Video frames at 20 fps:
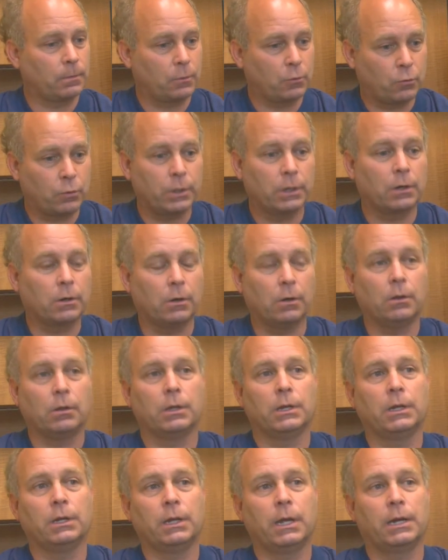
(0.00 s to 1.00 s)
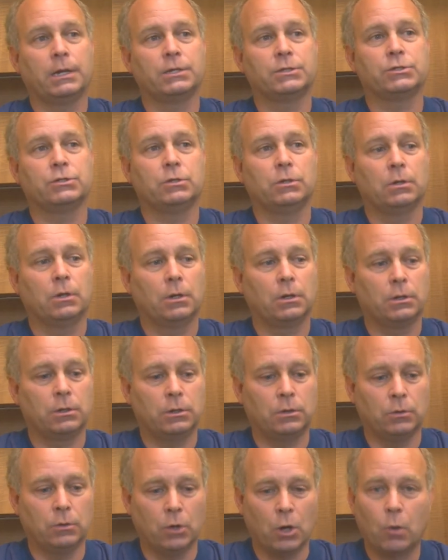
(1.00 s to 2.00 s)
critical, and that is
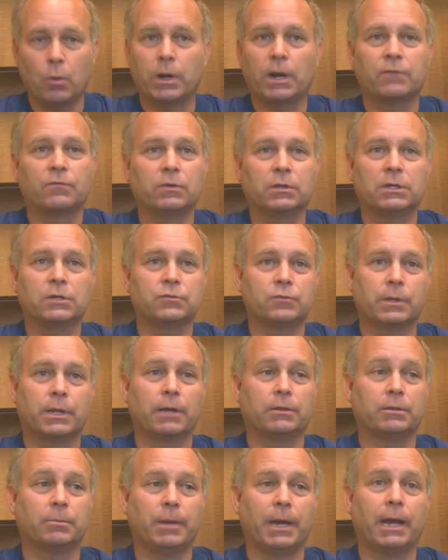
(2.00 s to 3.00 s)
no one ever leaves without the